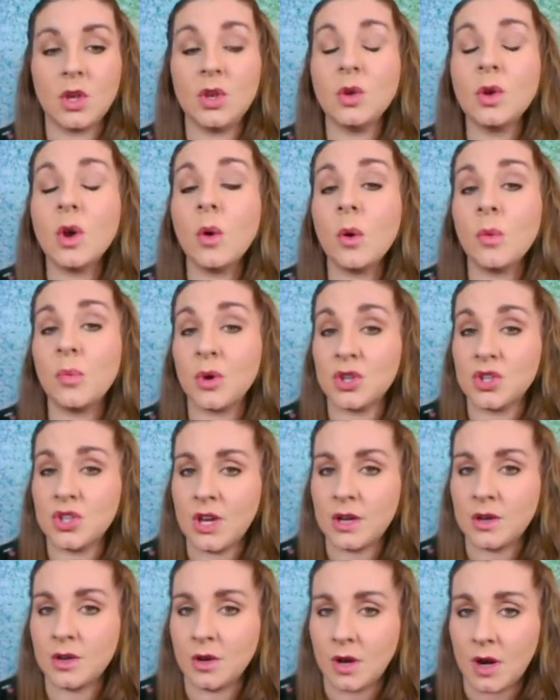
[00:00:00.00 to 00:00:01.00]
Hugo
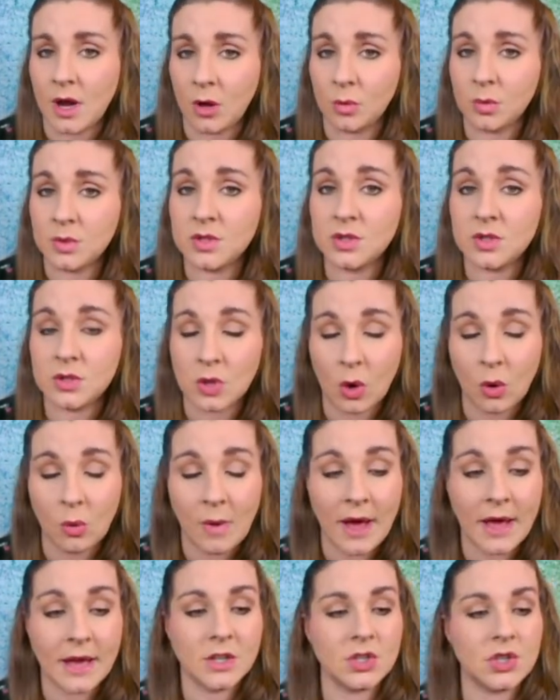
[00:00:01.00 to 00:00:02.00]
appreciated her help so
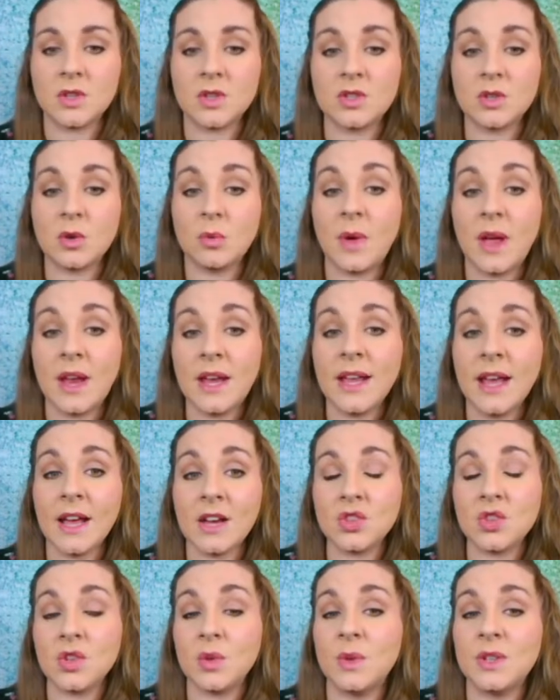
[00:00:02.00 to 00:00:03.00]
much, so Penny
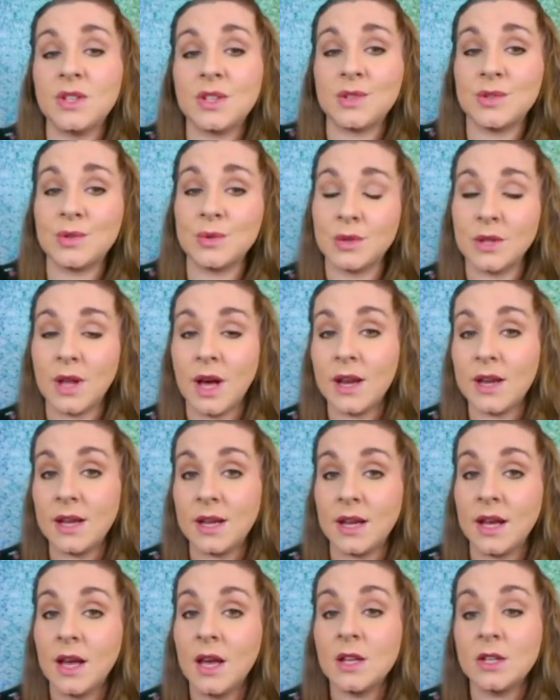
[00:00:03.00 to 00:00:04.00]
actually went to
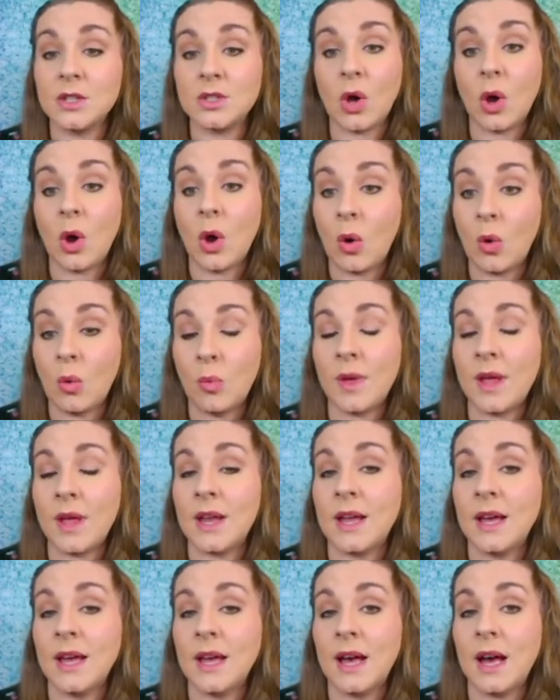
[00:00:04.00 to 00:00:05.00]
Sulani to
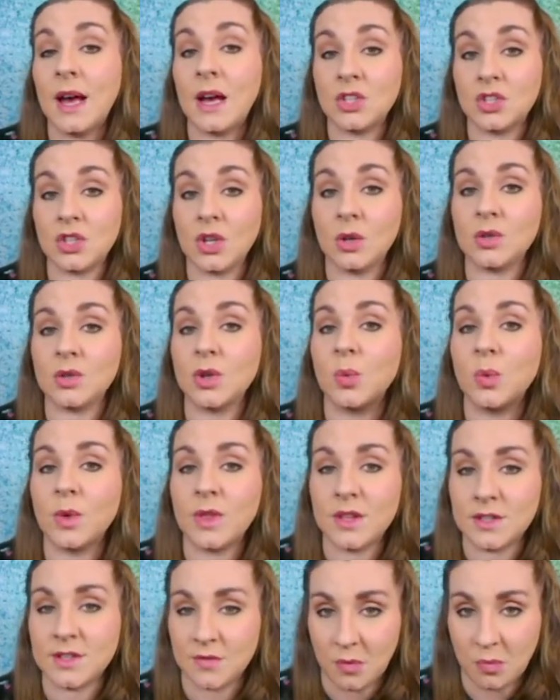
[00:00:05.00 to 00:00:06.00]
open a shelter
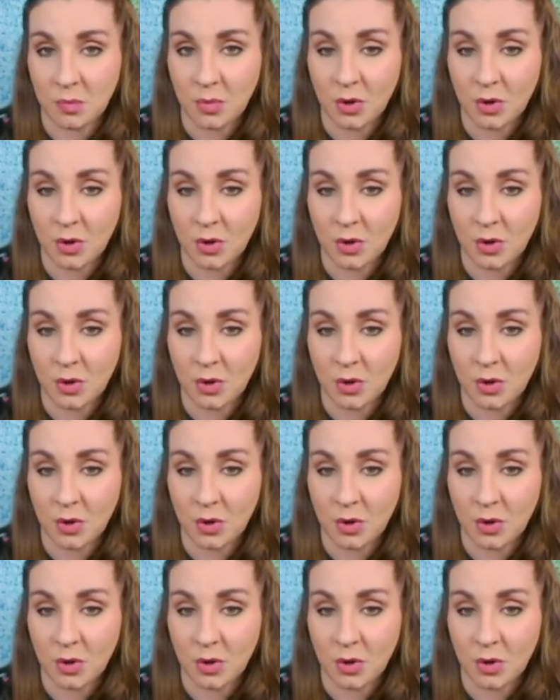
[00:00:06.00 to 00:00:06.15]
with a different